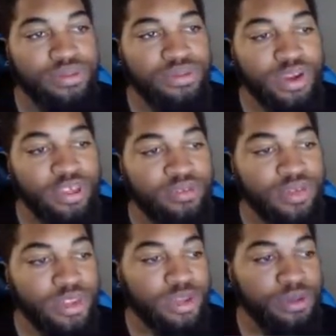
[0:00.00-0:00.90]
rent
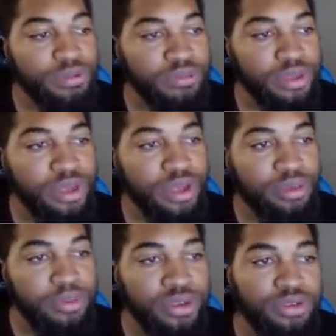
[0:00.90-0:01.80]
video
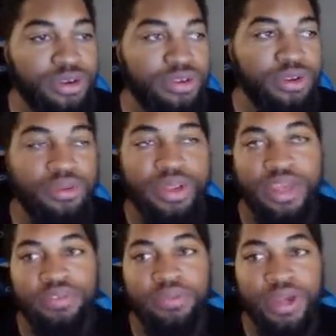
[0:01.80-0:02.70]
I'm pretty sure someone
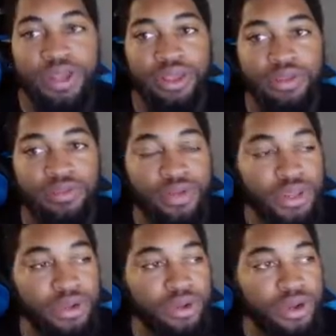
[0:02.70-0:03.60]
has made a
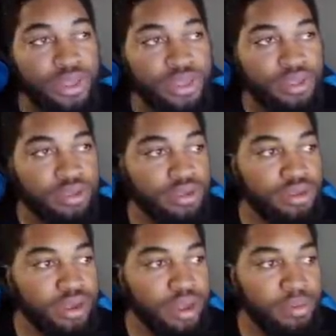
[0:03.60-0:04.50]
video on this
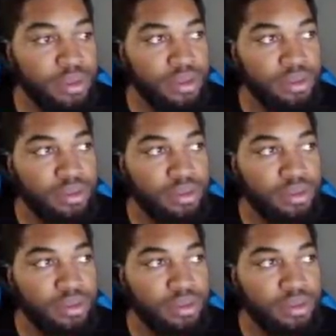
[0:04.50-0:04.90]
topic